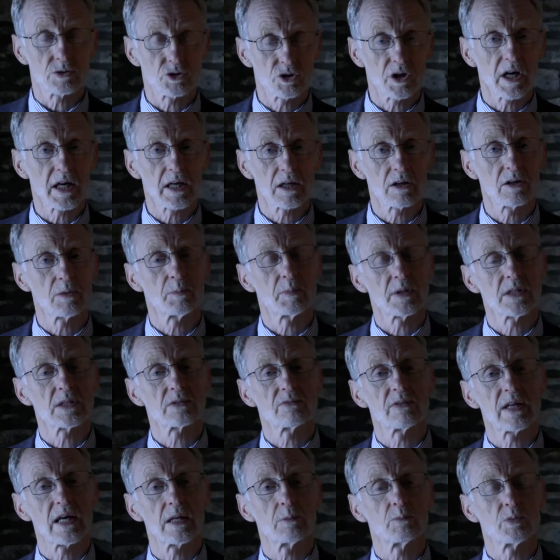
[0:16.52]
triangular piece
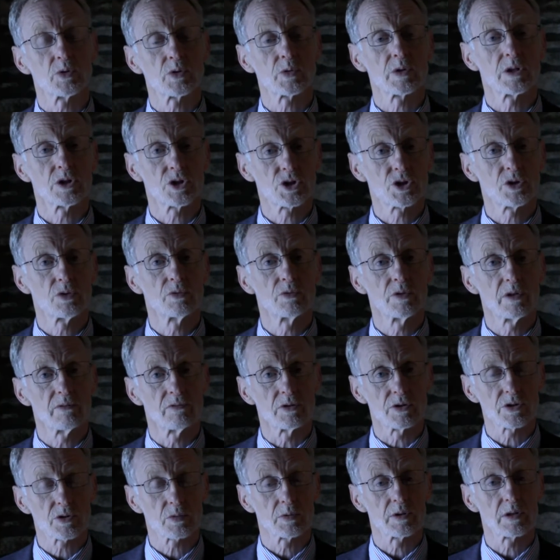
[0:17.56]
of land between two
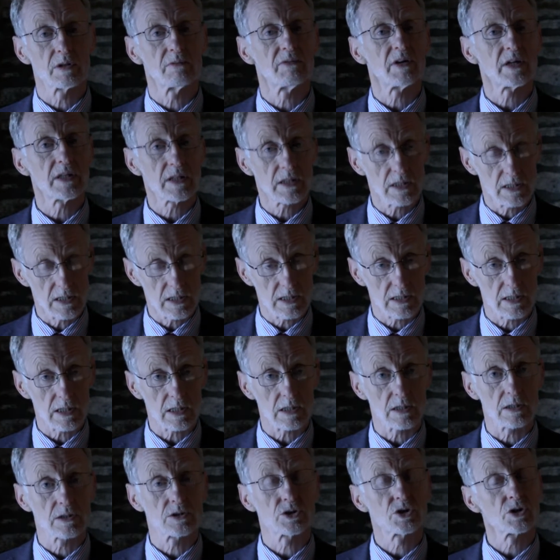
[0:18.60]
rivers where the Vikings
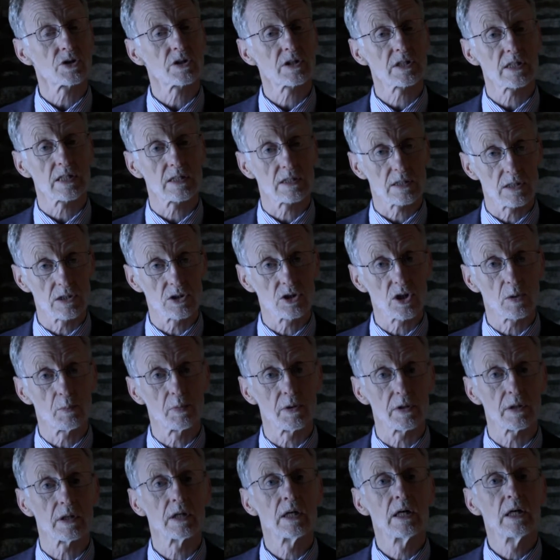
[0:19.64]
settled, just as in
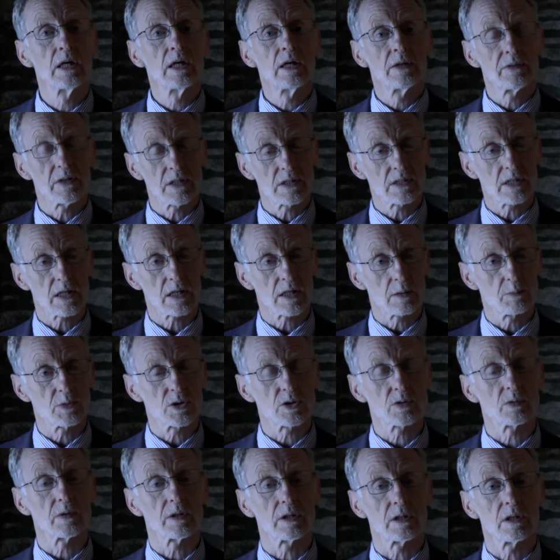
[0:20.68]
Dublin they settled
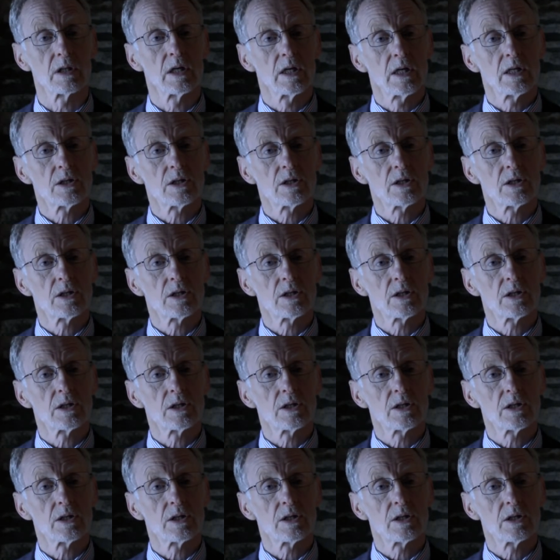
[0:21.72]
between